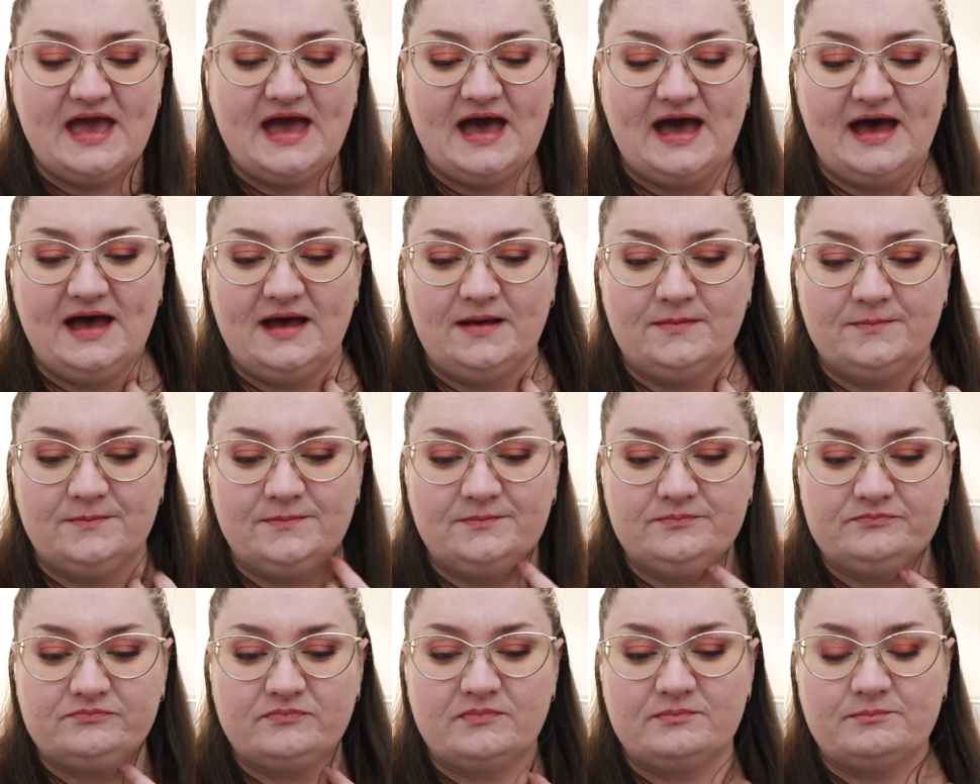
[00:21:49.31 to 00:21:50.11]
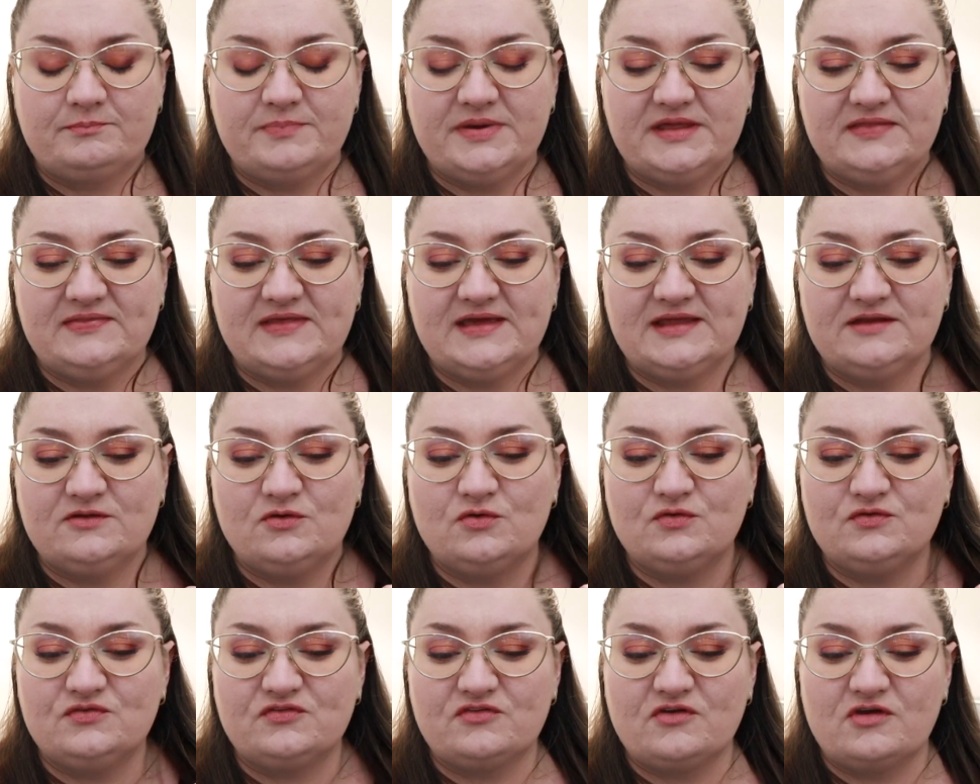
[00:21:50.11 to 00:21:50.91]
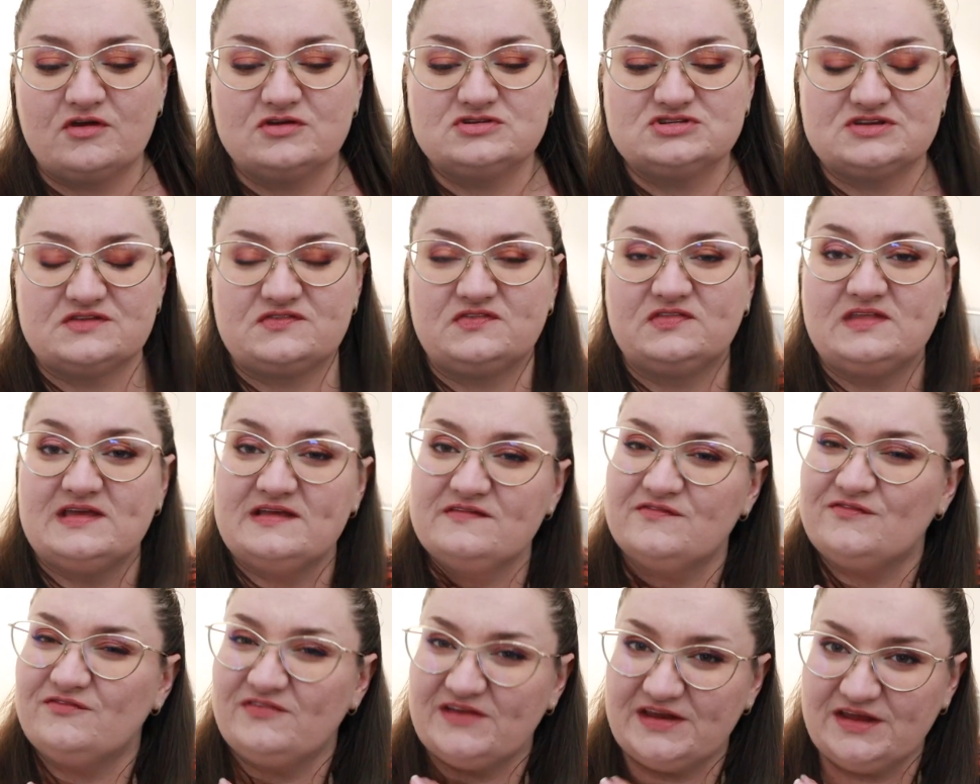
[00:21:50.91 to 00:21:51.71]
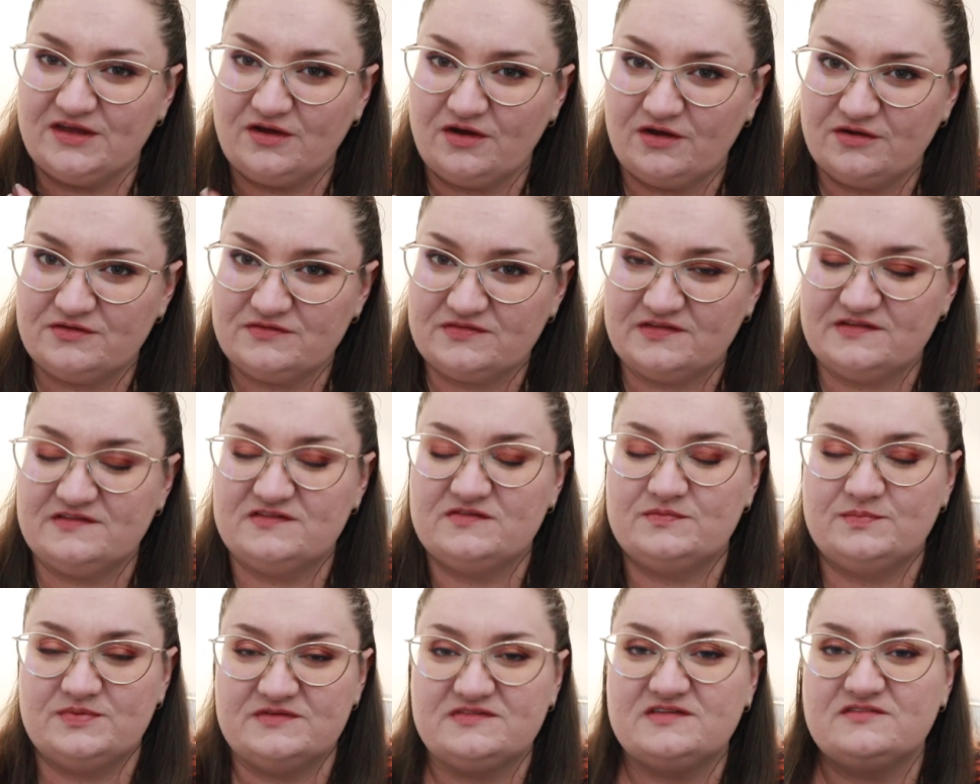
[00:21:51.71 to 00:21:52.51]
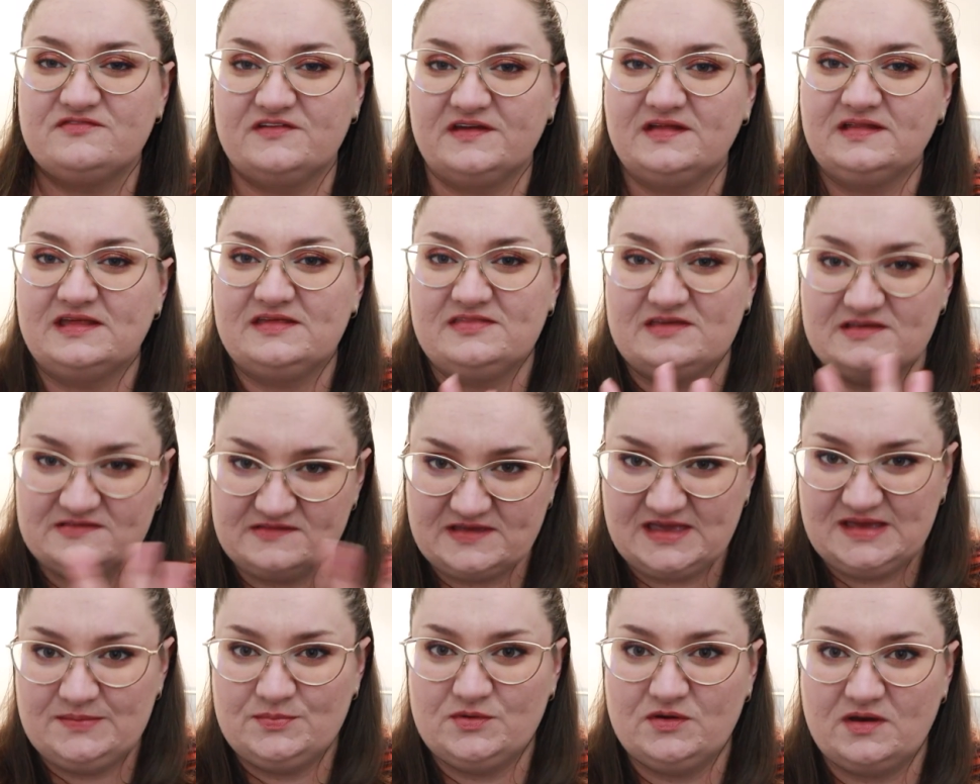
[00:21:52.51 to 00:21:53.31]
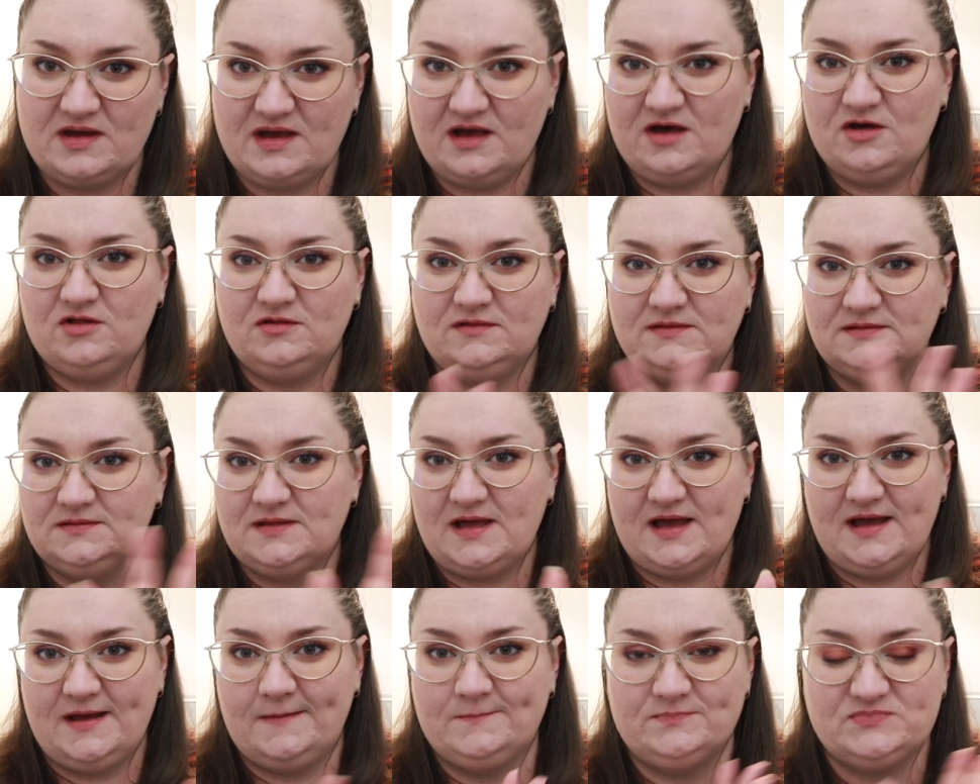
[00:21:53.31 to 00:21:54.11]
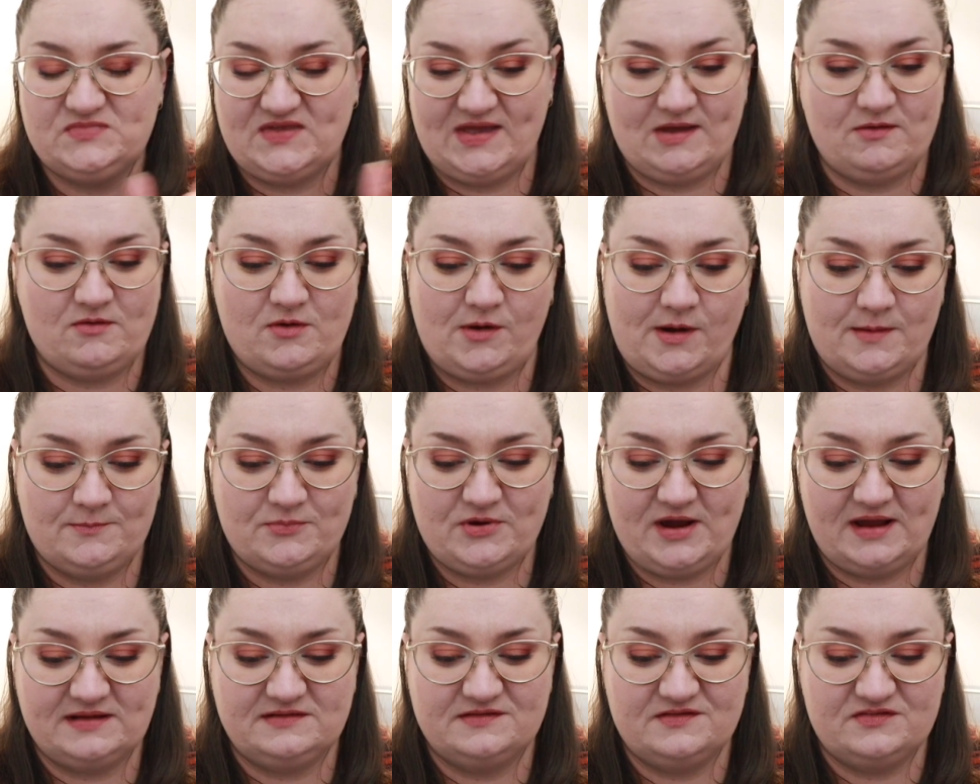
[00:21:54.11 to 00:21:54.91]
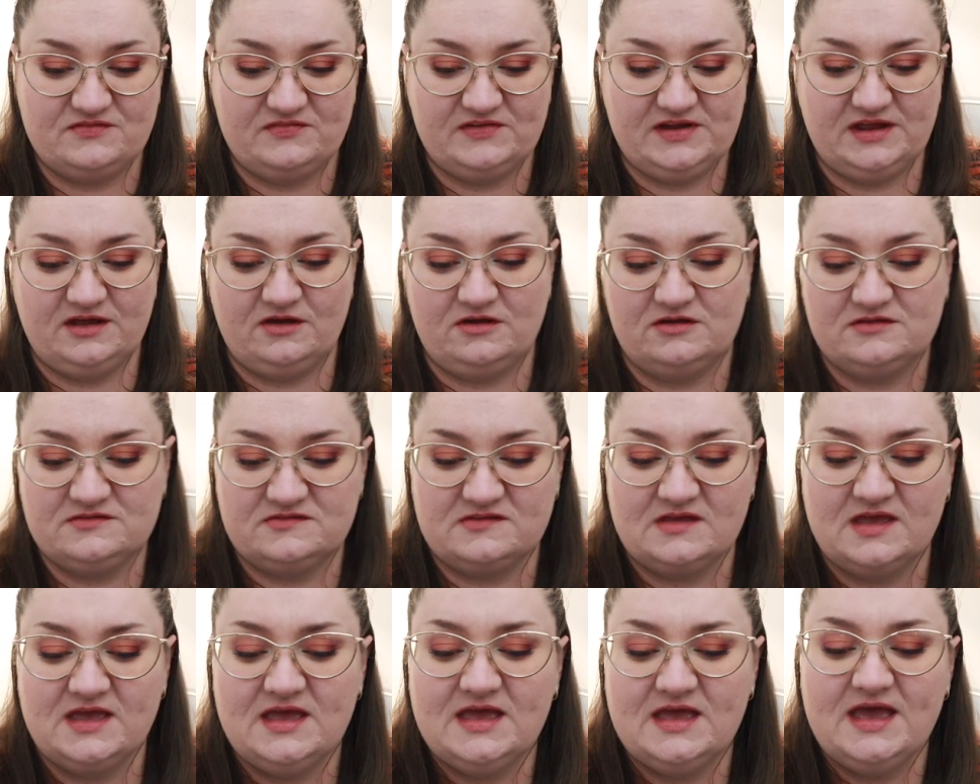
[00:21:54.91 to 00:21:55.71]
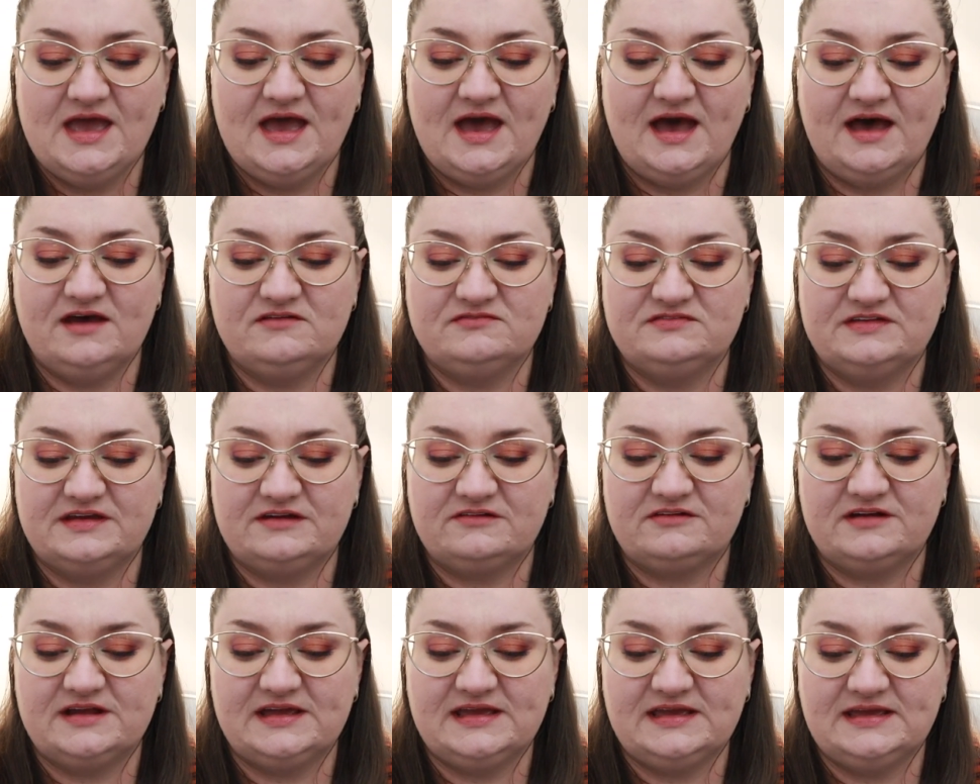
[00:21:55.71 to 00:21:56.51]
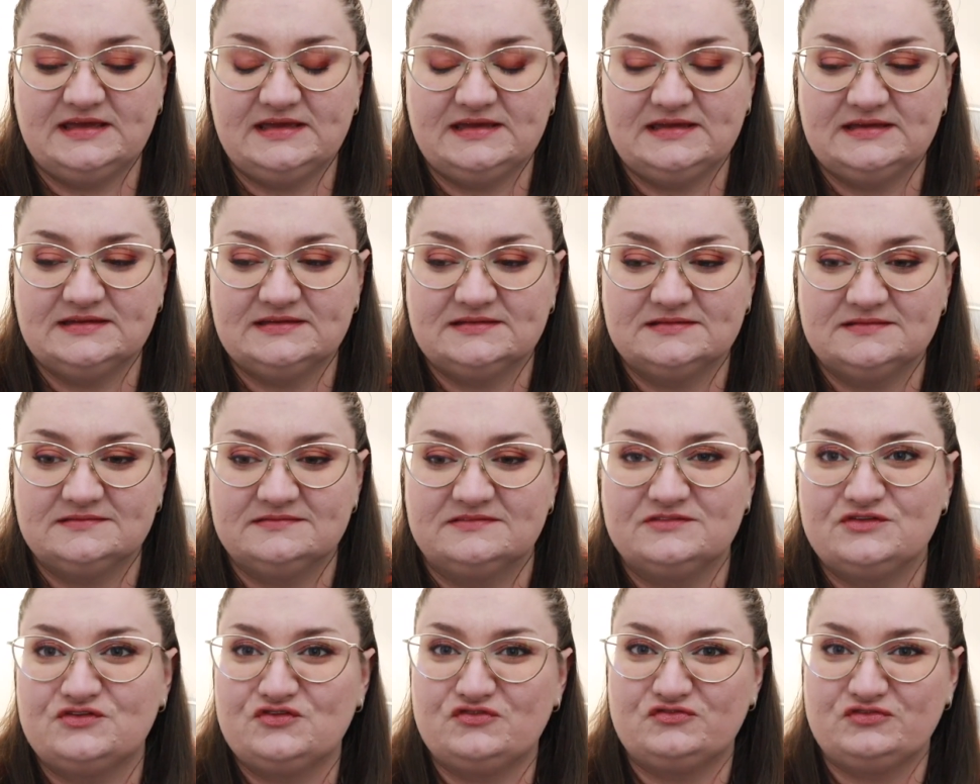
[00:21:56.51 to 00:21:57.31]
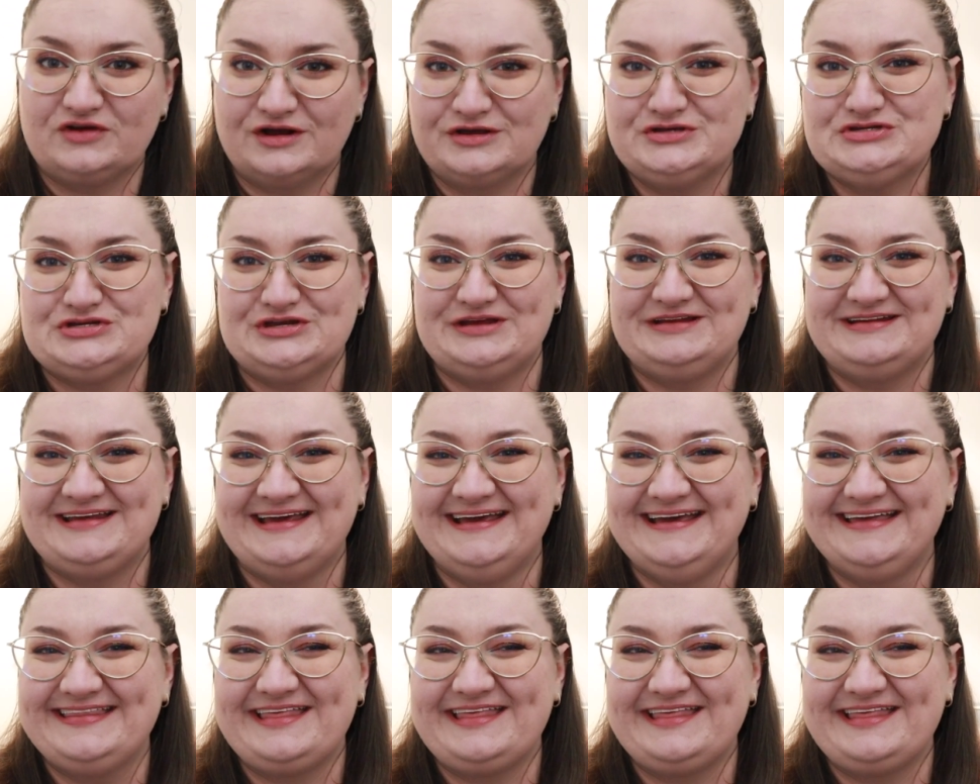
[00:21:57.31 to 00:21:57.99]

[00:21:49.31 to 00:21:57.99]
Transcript: But then also just these videos, specifically these Keep or Cull tarot and practice videos, are very structured.